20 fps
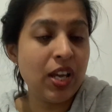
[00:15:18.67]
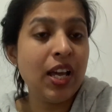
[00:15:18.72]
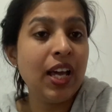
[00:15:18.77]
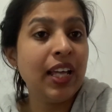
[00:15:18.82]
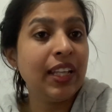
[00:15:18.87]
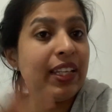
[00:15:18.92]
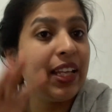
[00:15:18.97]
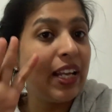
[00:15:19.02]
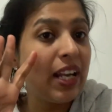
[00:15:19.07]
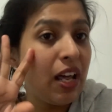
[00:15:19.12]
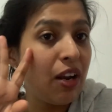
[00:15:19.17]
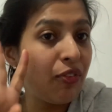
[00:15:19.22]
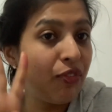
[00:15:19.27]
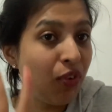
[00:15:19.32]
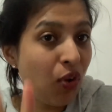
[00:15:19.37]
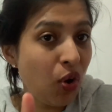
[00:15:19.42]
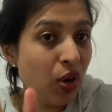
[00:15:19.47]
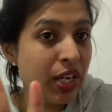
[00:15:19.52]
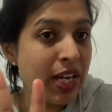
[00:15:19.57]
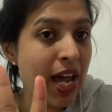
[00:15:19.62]
There are
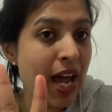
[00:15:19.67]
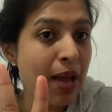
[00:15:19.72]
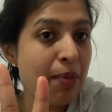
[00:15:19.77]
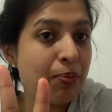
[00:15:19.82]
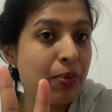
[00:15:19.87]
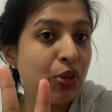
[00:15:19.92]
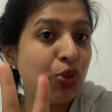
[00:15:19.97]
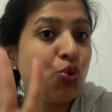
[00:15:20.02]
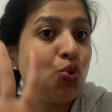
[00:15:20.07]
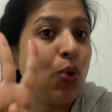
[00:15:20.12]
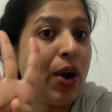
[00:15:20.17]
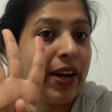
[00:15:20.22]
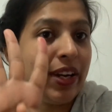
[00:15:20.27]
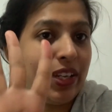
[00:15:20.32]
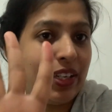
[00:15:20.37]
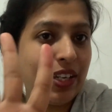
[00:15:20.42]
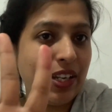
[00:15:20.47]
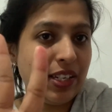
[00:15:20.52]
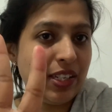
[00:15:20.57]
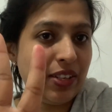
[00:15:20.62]
4 types of
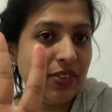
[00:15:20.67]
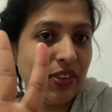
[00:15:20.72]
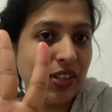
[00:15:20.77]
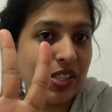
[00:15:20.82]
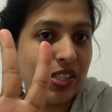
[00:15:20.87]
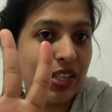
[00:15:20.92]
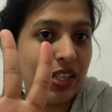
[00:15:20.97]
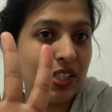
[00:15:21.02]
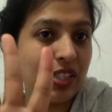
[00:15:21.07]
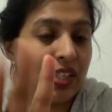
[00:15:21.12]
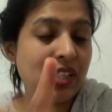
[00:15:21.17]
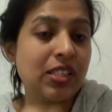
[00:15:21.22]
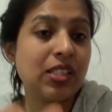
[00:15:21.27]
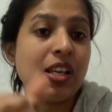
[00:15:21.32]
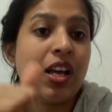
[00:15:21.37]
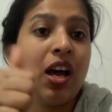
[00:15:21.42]
quantitative researches.